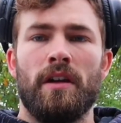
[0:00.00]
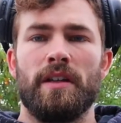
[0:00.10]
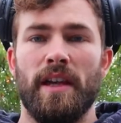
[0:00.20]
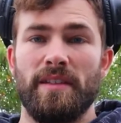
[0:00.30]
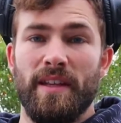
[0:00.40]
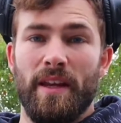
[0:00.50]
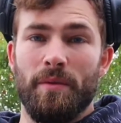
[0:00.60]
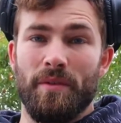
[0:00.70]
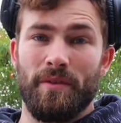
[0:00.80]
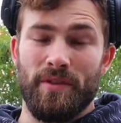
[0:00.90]
Yesterday
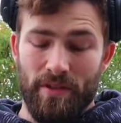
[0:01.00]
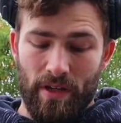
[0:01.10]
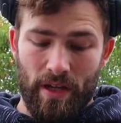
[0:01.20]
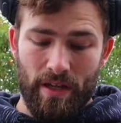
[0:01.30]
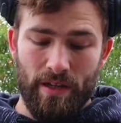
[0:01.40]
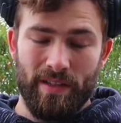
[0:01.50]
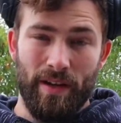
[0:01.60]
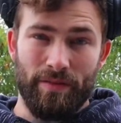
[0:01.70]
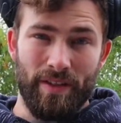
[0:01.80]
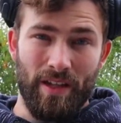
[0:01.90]
was
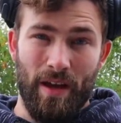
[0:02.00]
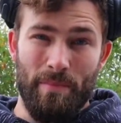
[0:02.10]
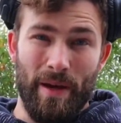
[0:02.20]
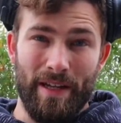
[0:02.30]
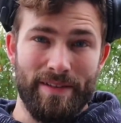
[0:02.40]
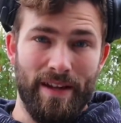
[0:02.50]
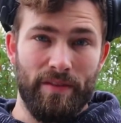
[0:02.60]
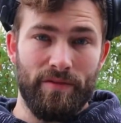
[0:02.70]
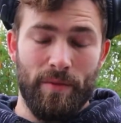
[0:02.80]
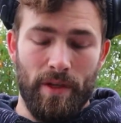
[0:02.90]
definitely a bad day
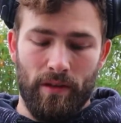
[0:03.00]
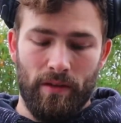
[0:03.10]
for me.